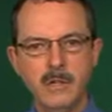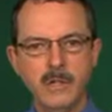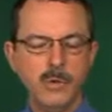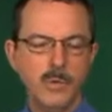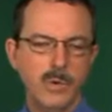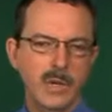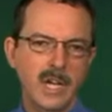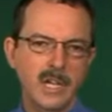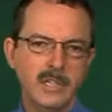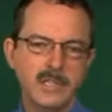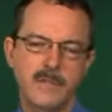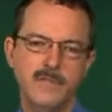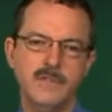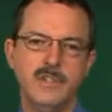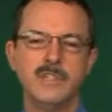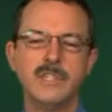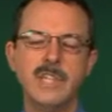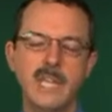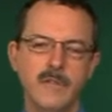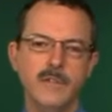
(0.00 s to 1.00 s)
look what else I've
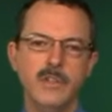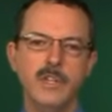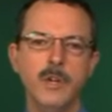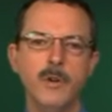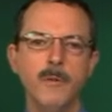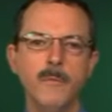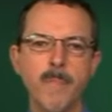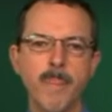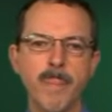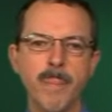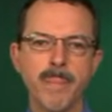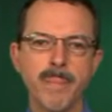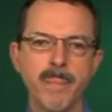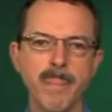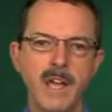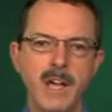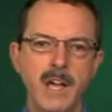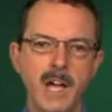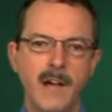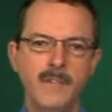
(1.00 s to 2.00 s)
just given you.
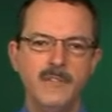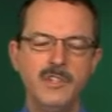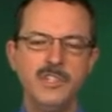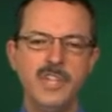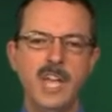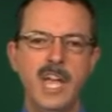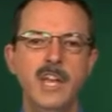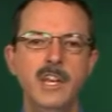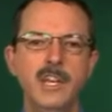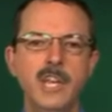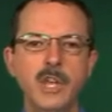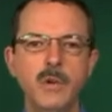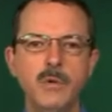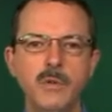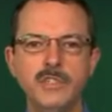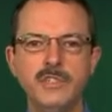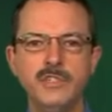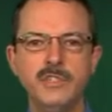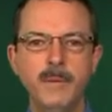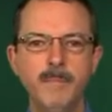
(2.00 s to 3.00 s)
I've just handed you
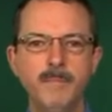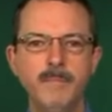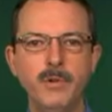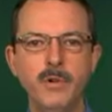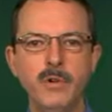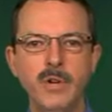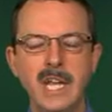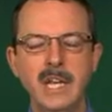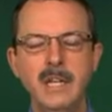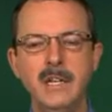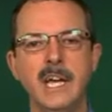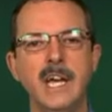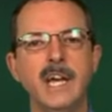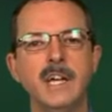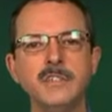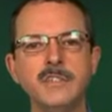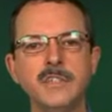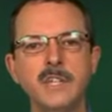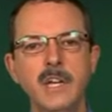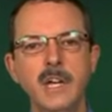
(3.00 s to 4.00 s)
a simple
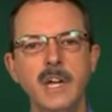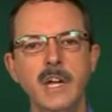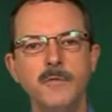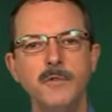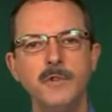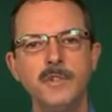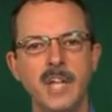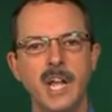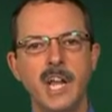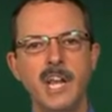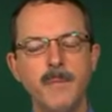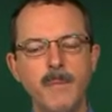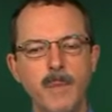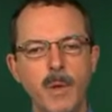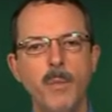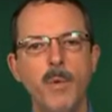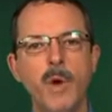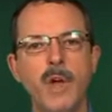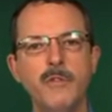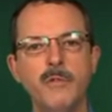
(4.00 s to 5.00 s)
index for telling me
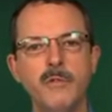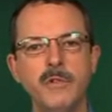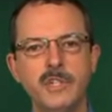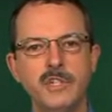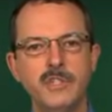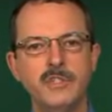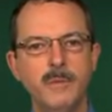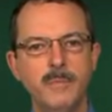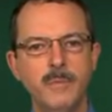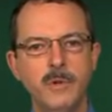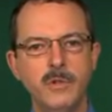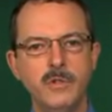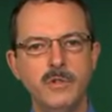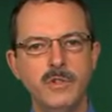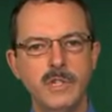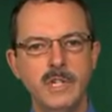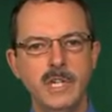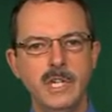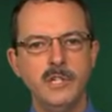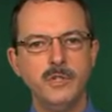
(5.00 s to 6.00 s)
whether a
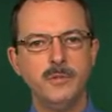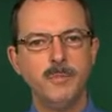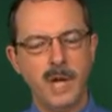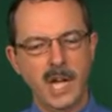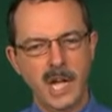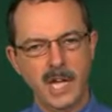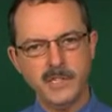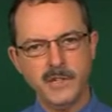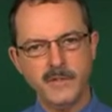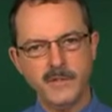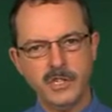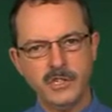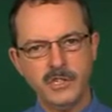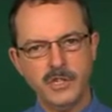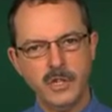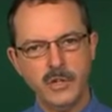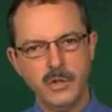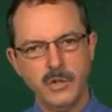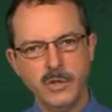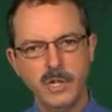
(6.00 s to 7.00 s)
distribution is positively
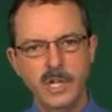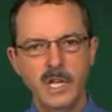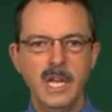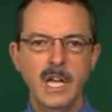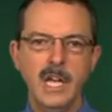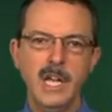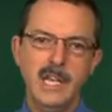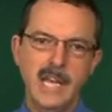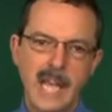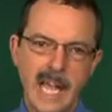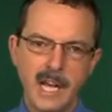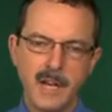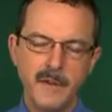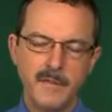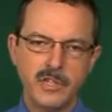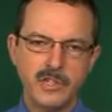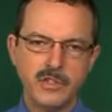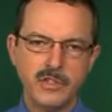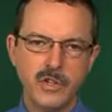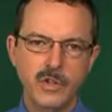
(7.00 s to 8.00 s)
skewed,
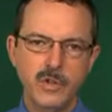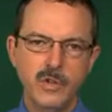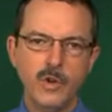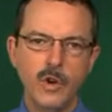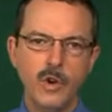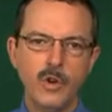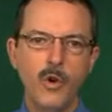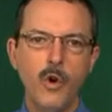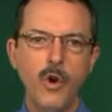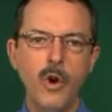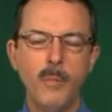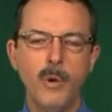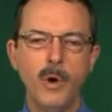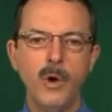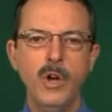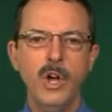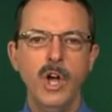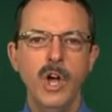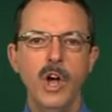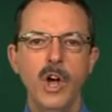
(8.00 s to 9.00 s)
negatively skewed, or normal